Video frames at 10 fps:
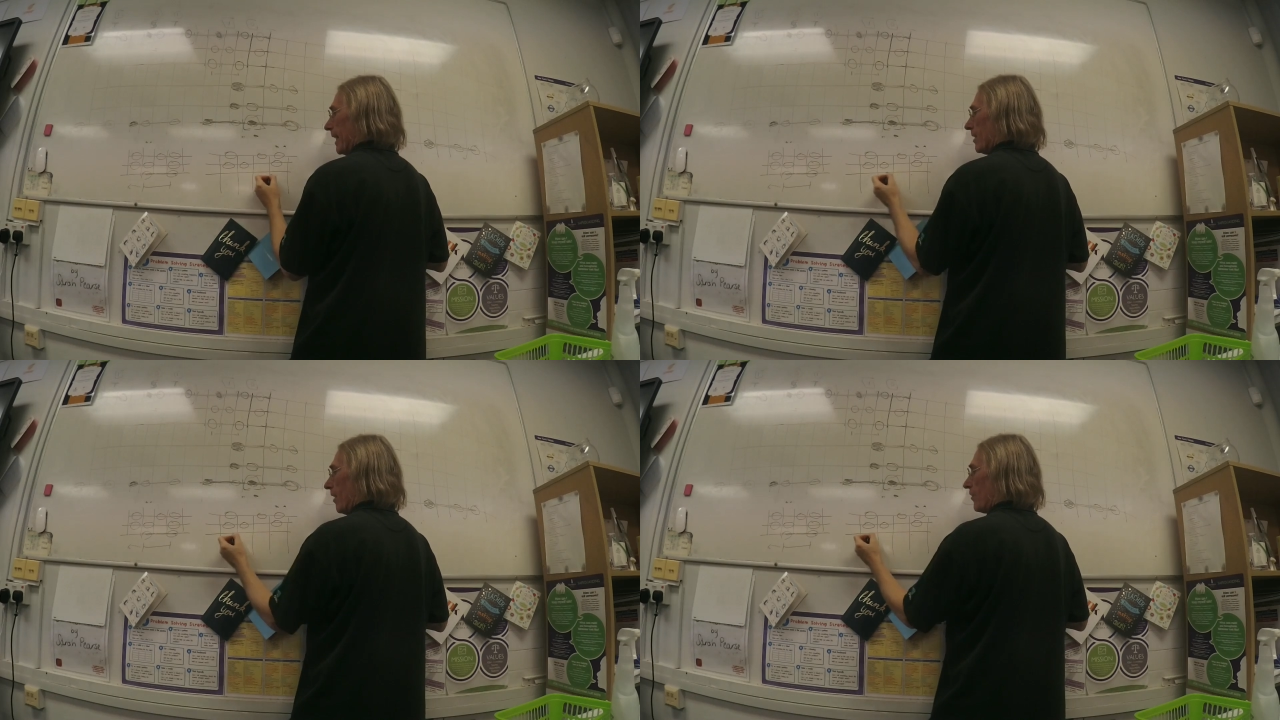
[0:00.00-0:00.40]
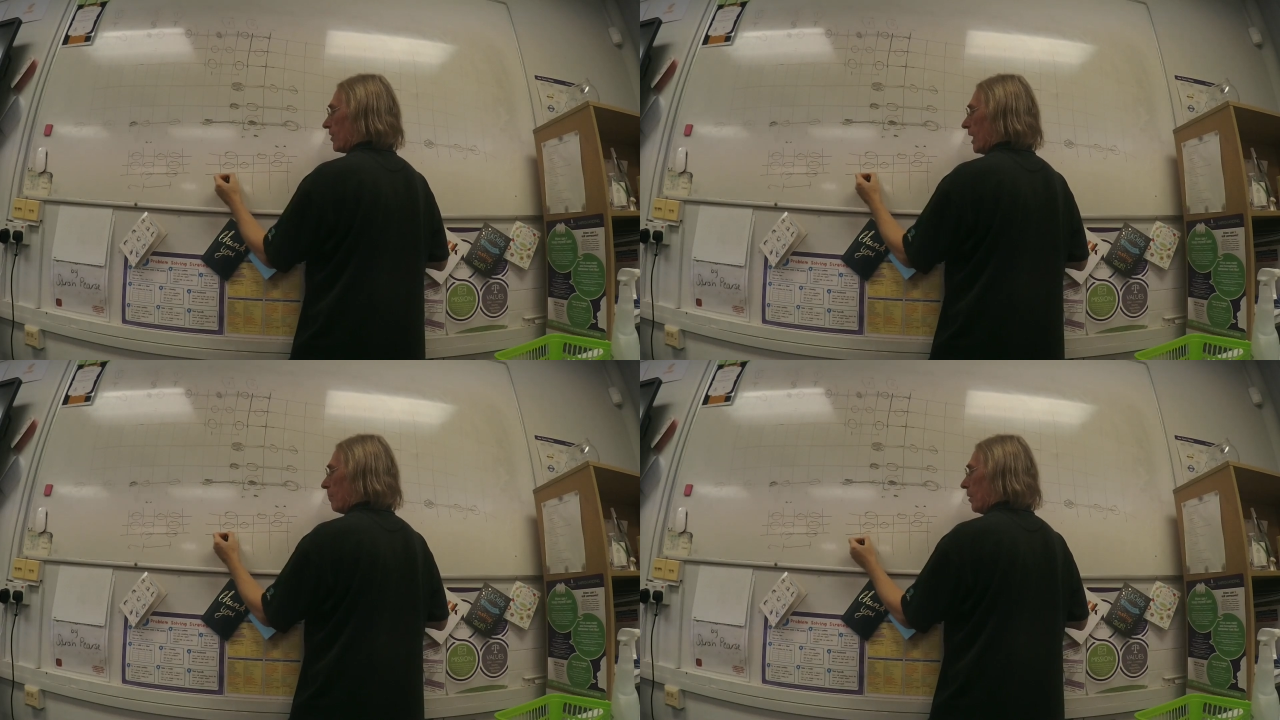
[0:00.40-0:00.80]
it's
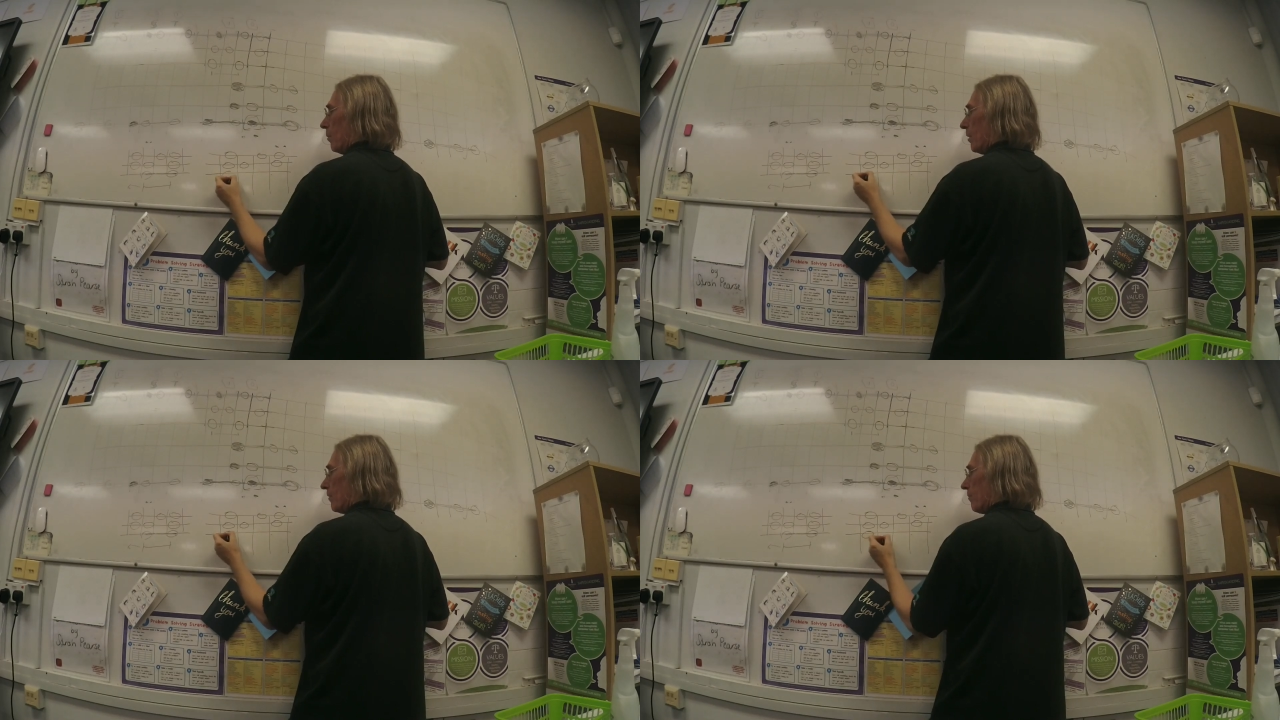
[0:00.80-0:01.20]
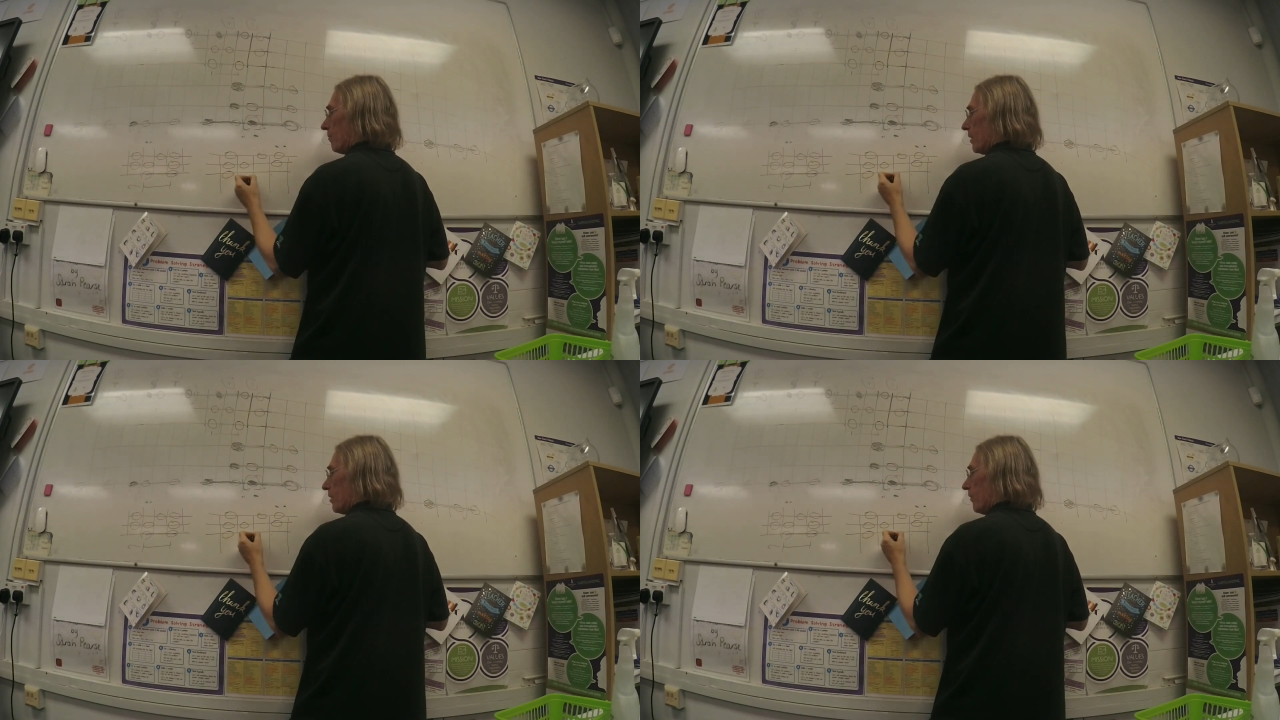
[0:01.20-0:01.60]
offset by one
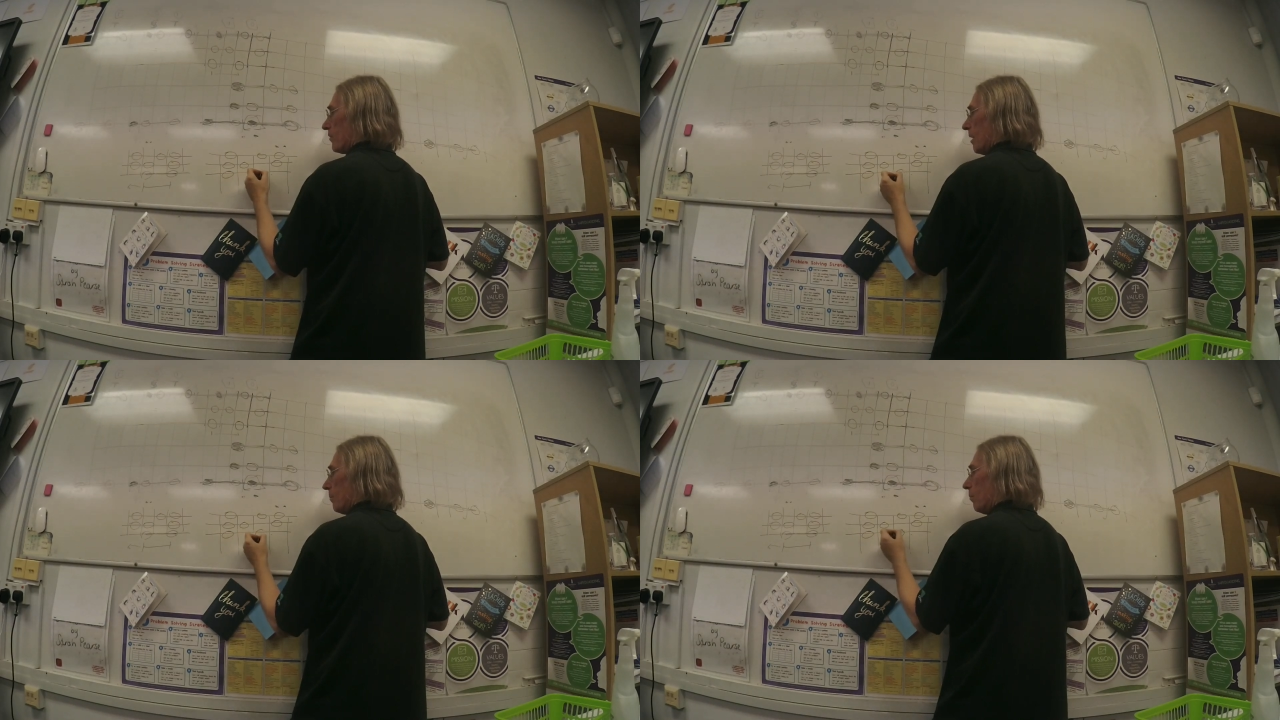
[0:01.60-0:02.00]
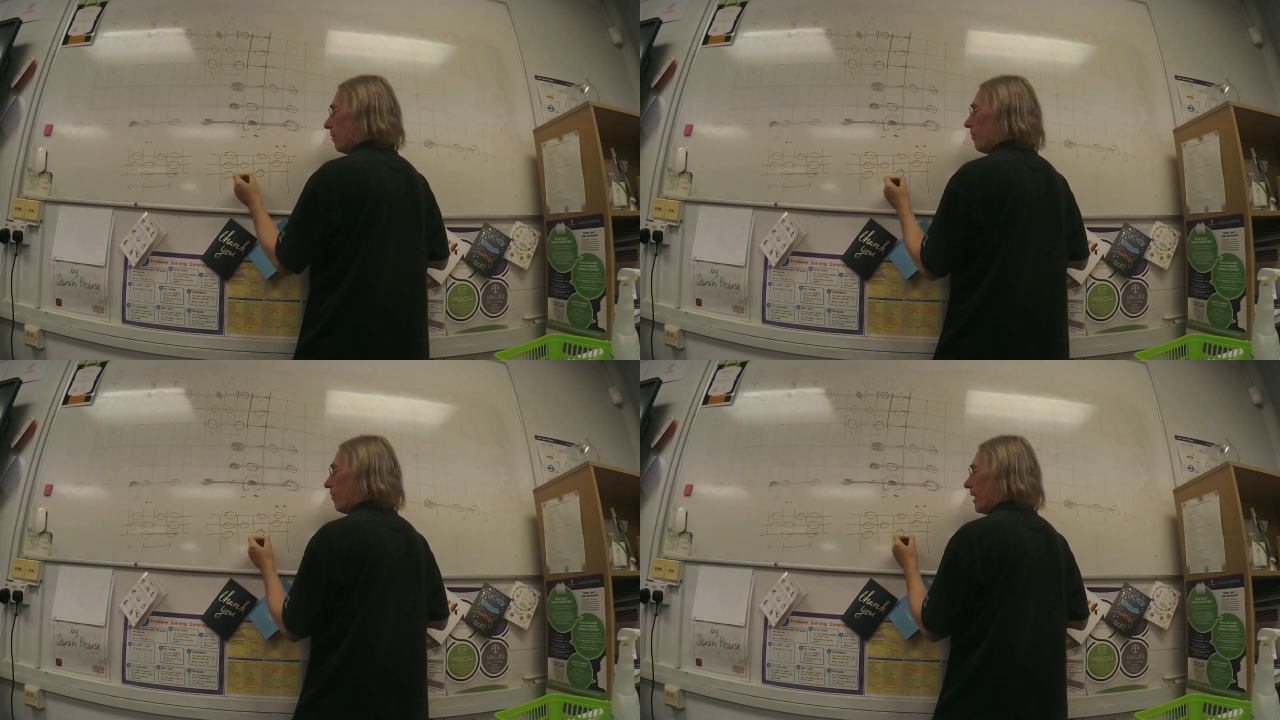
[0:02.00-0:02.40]

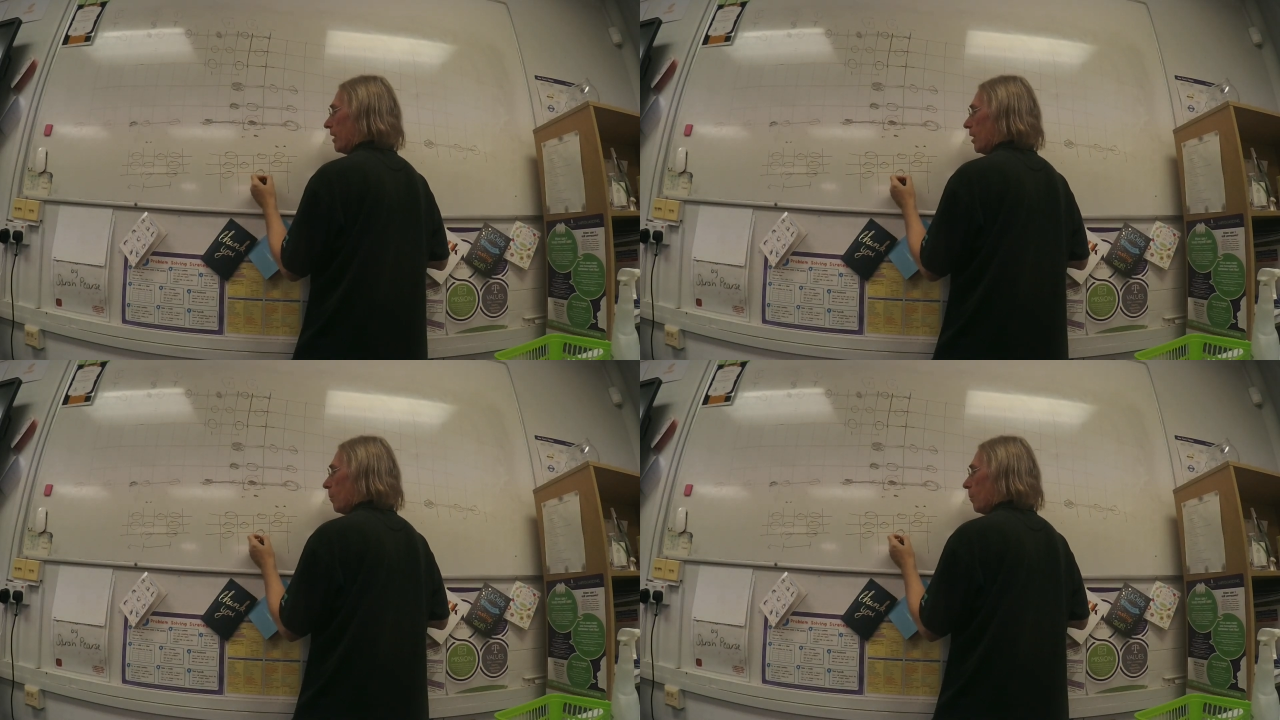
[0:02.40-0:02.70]
fret.